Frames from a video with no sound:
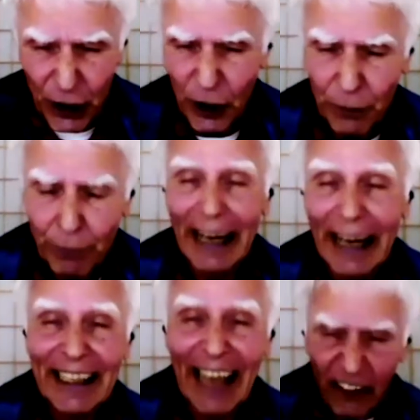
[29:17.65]
by
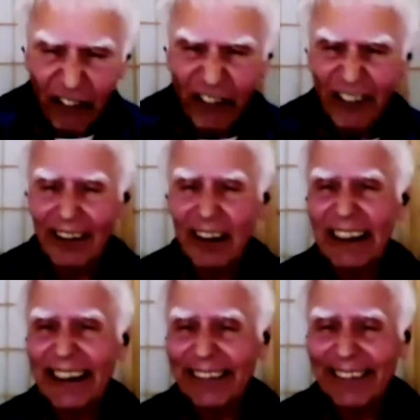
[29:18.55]
nature
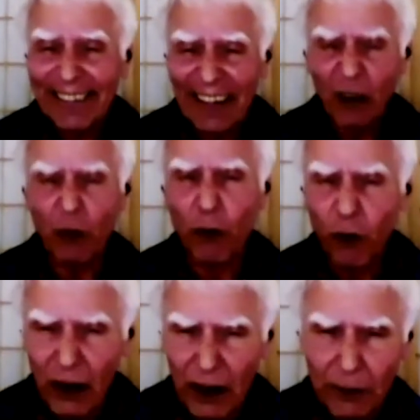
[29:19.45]
itself,
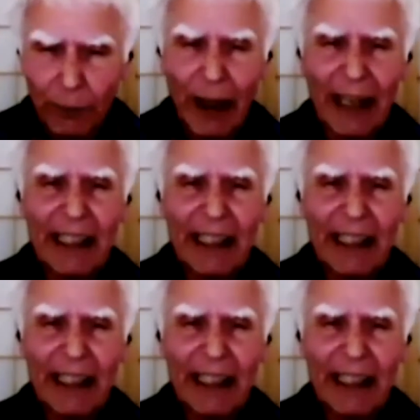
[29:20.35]
by